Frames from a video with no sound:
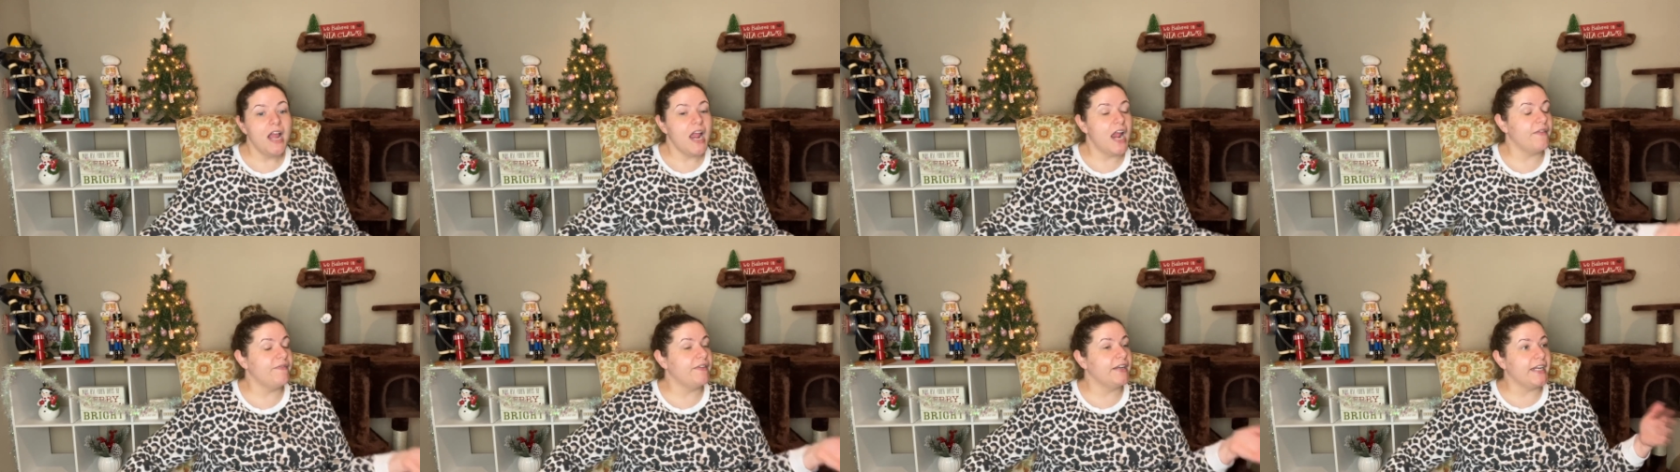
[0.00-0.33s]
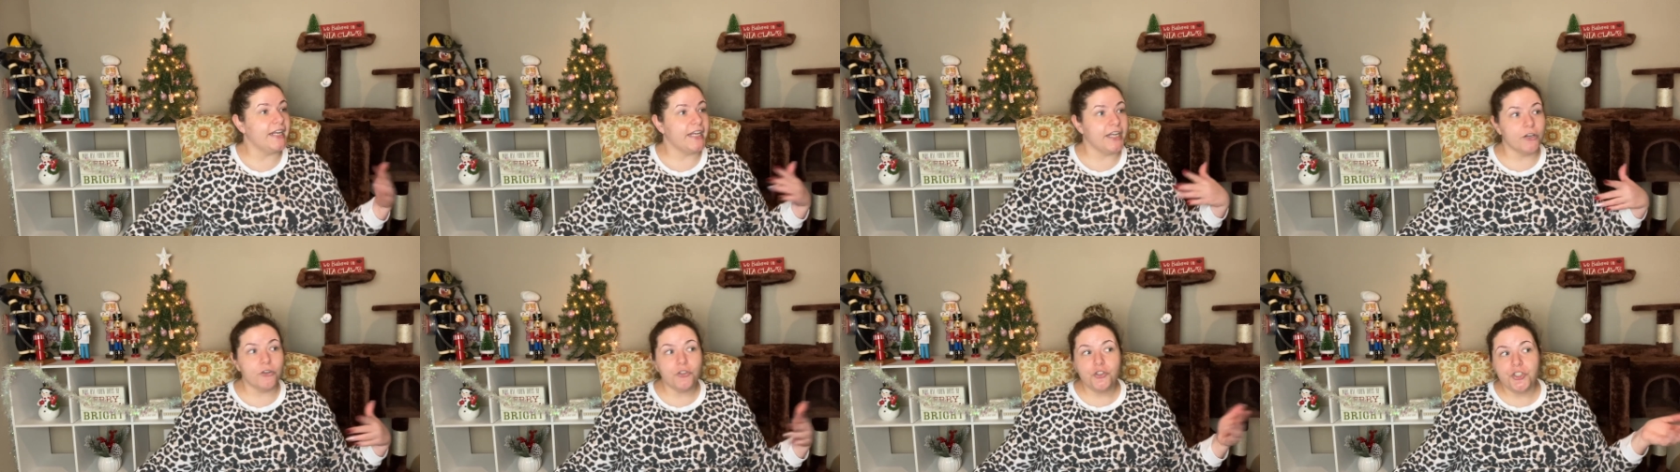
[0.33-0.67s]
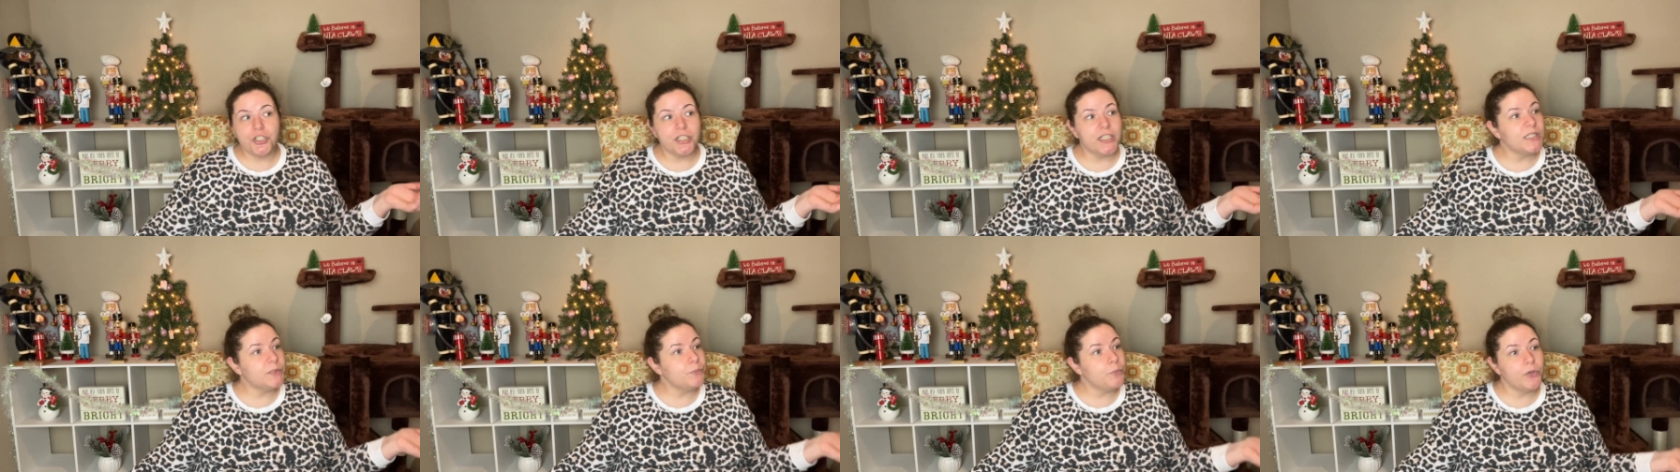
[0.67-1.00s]
and then here
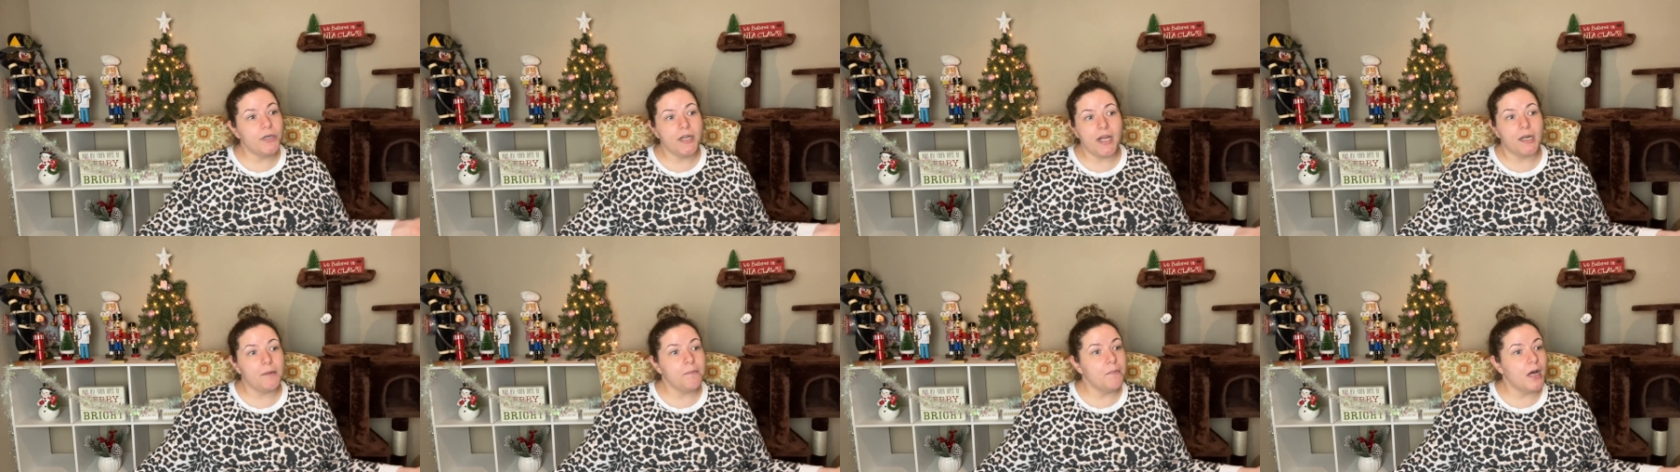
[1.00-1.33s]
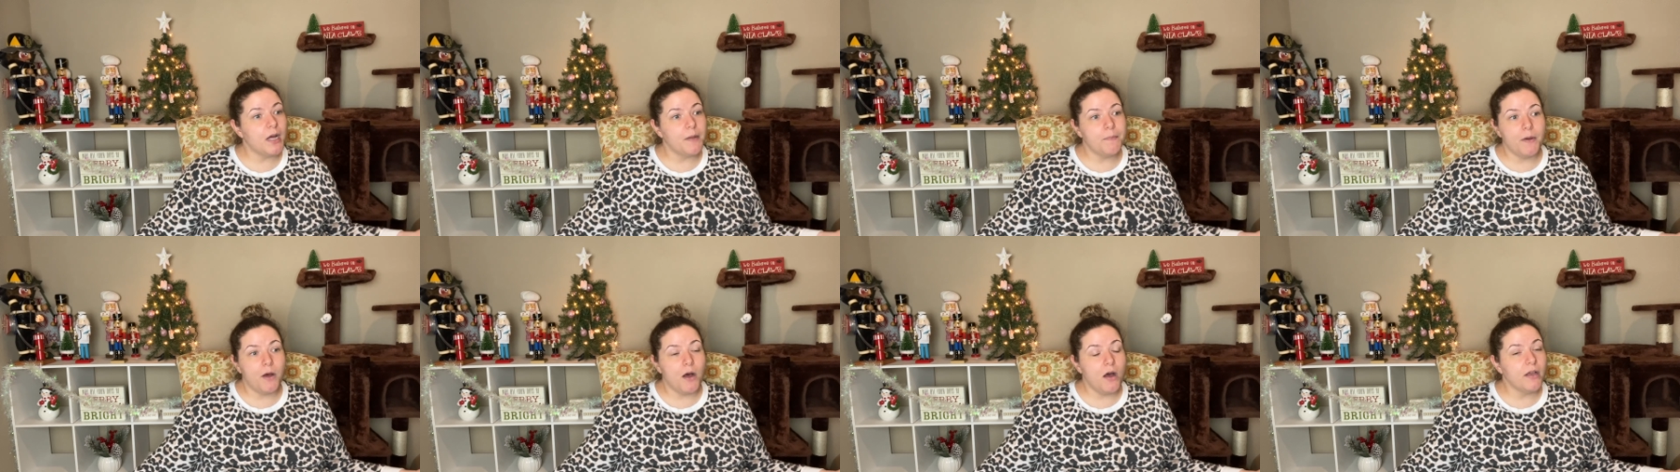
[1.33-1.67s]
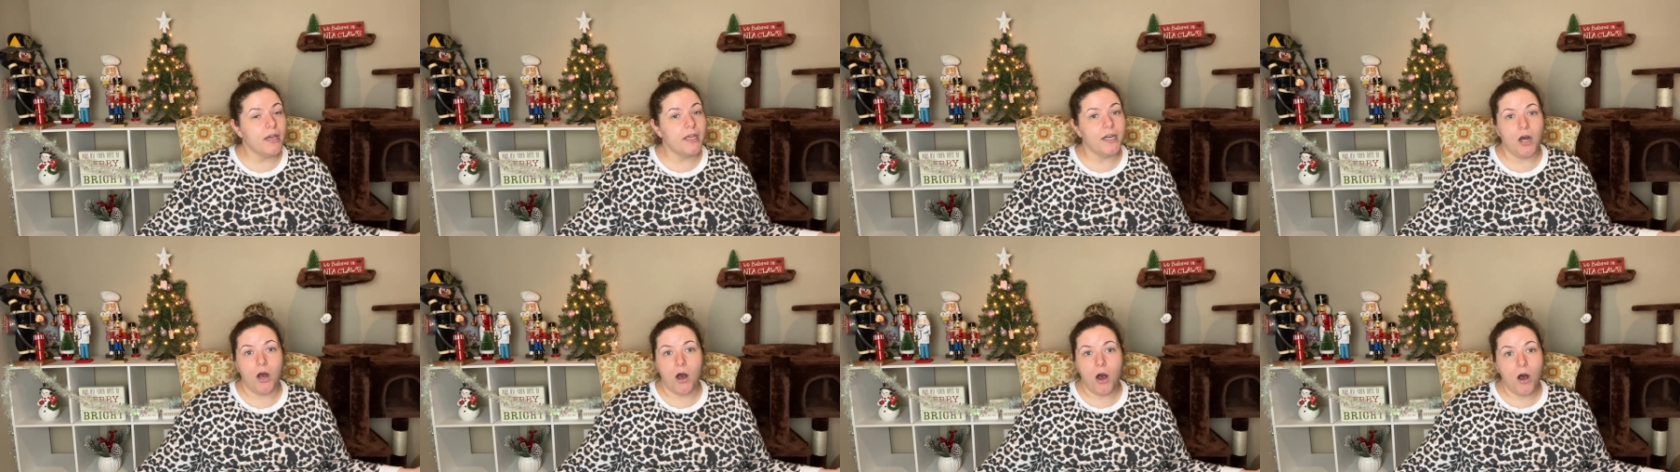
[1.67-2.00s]
she is putting out a mukbang
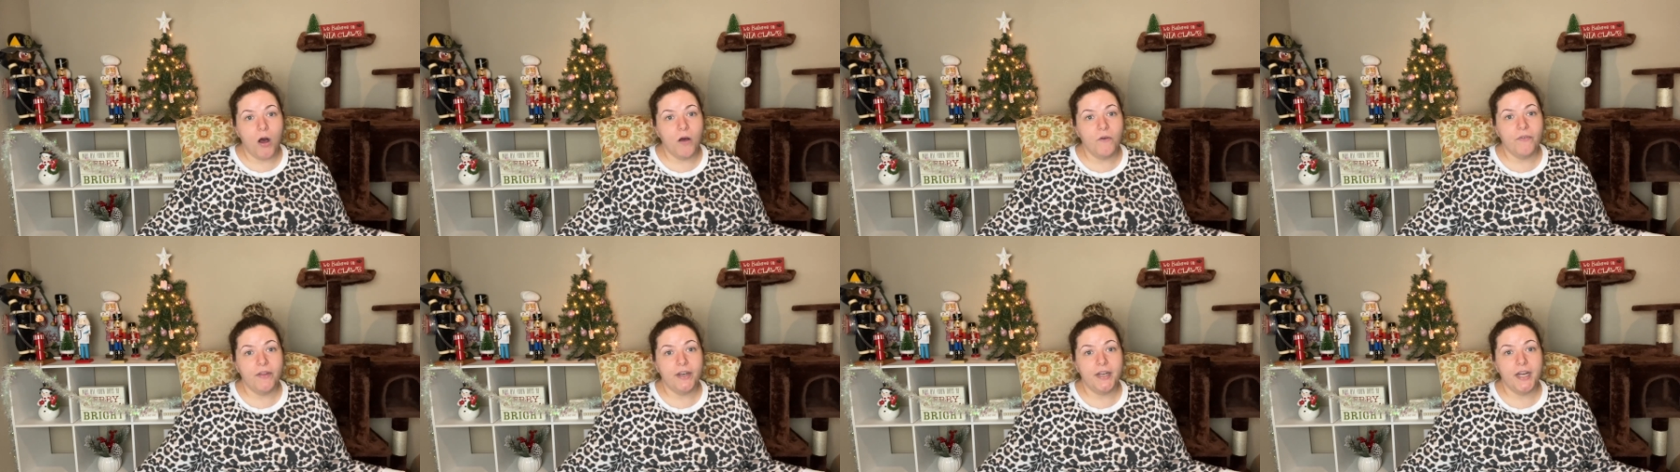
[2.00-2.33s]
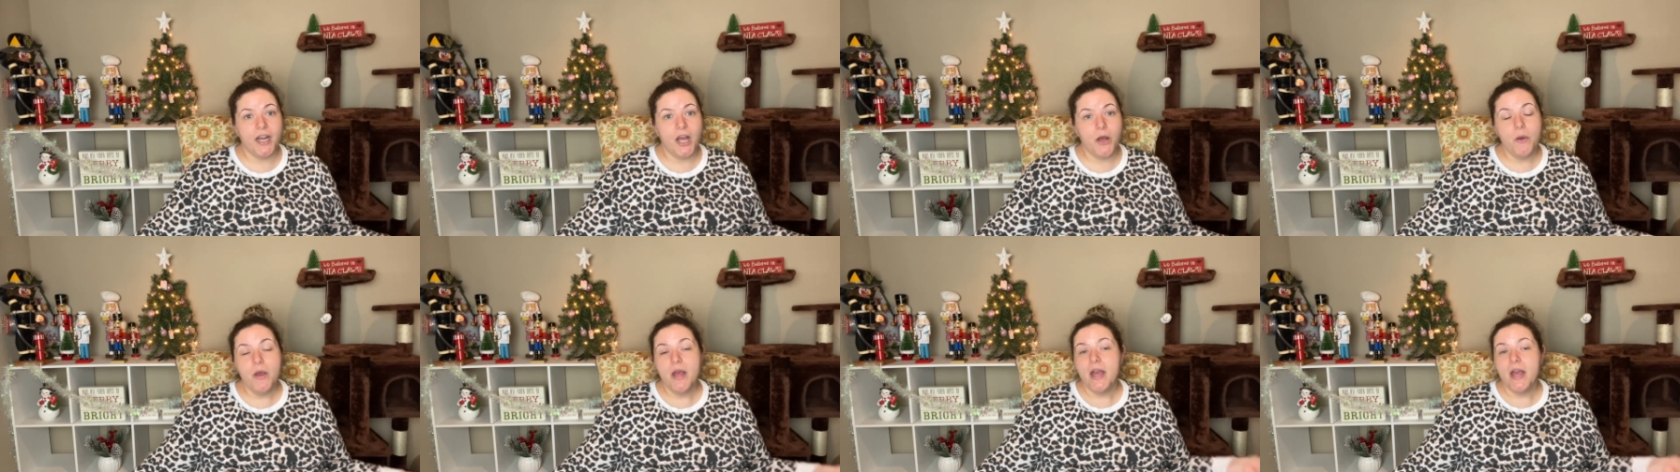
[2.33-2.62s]
and a haul video,